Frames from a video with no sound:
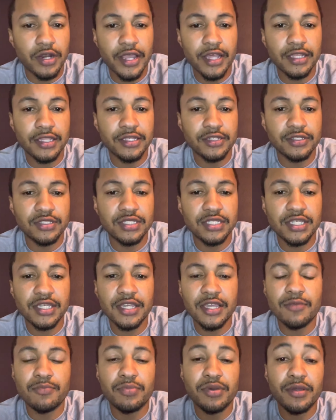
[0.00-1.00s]
an
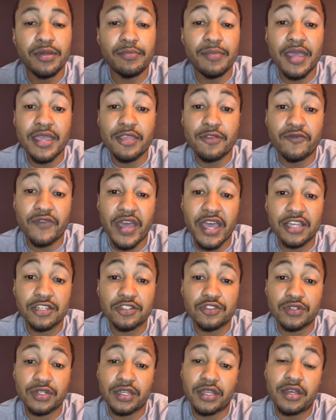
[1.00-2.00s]
llc and put
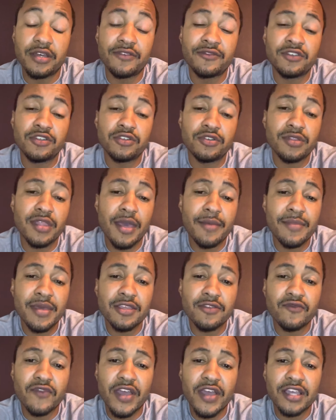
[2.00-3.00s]
manufacturing under that
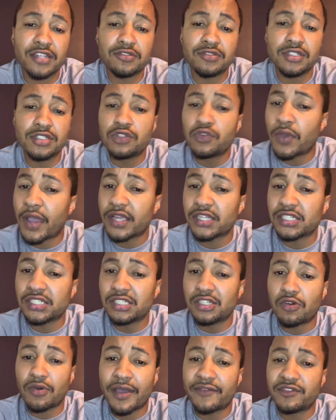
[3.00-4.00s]
manufacturing you actually
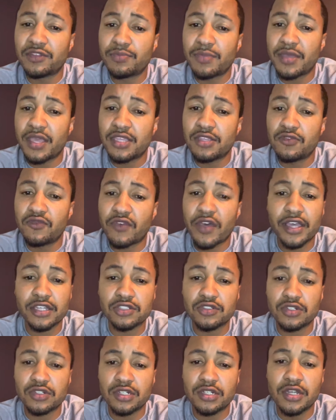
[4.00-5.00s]
don't have to
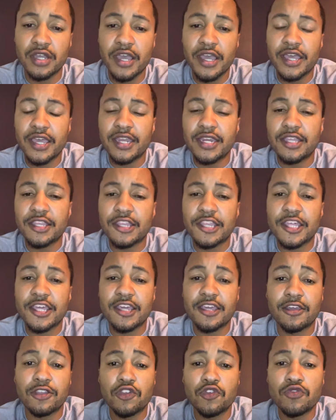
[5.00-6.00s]
manufacture
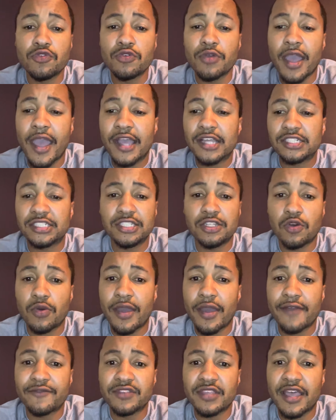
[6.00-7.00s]
anything you actually don't
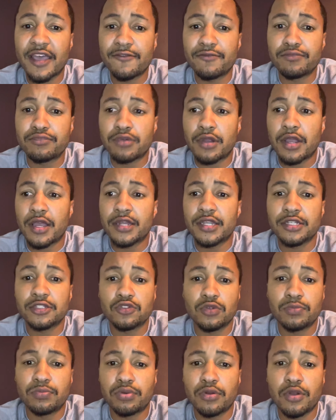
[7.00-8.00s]
have to have product
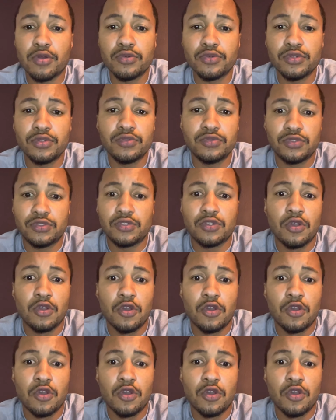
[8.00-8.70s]
or produce